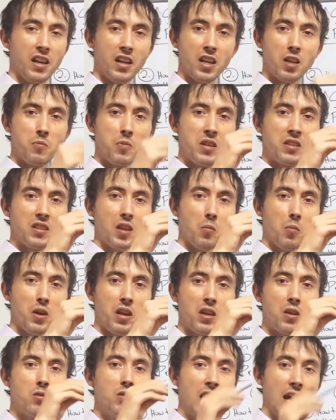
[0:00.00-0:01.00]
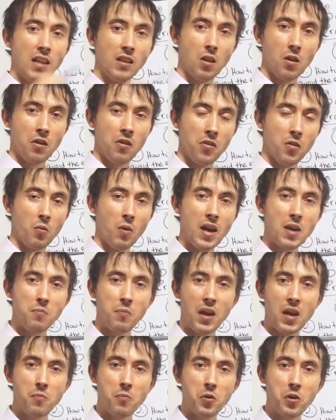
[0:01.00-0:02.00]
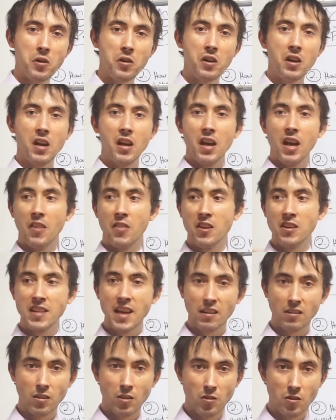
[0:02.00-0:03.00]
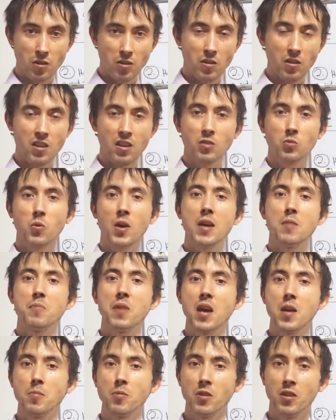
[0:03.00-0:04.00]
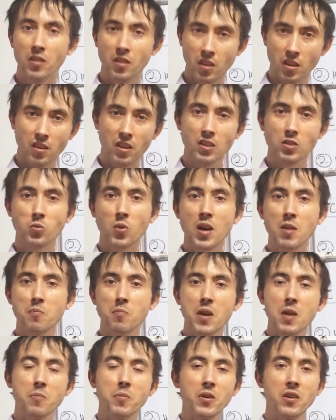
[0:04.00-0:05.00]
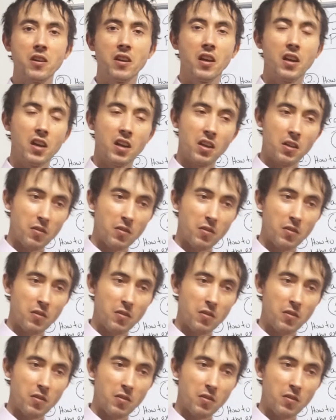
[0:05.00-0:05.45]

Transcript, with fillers: It could be somebody who downloaded the white paper and then downloaded this white paper and then this white paper.